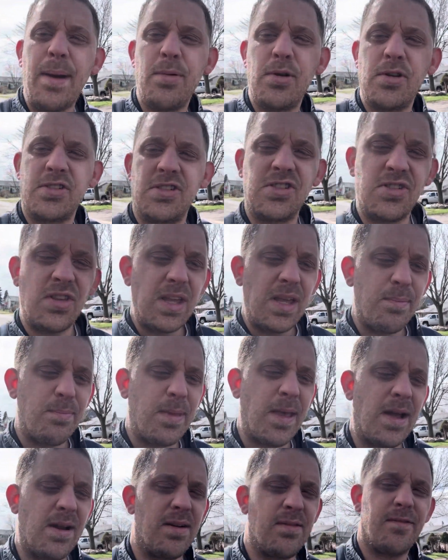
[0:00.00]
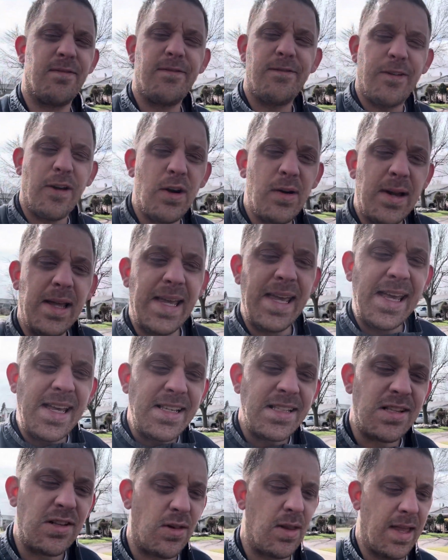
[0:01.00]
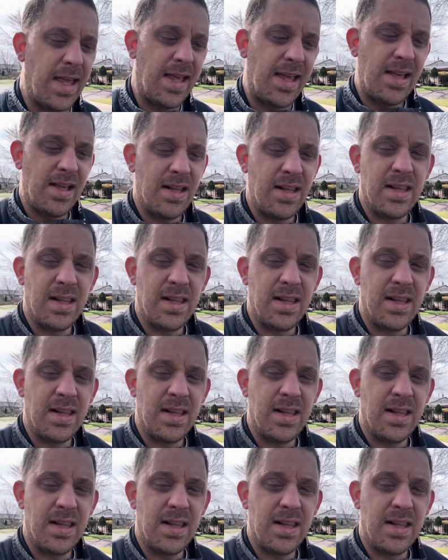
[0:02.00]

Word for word: able to sleep there very easily.